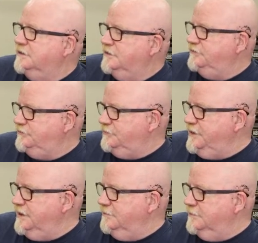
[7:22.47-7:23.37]
this
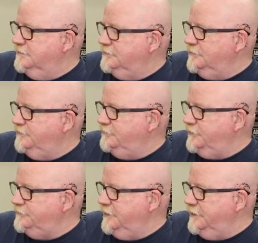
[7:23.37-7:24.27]
stream. It's a little bit
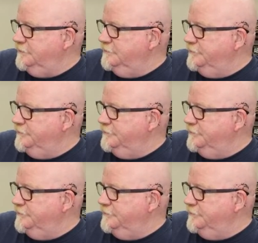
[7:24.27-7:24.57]
frustrating.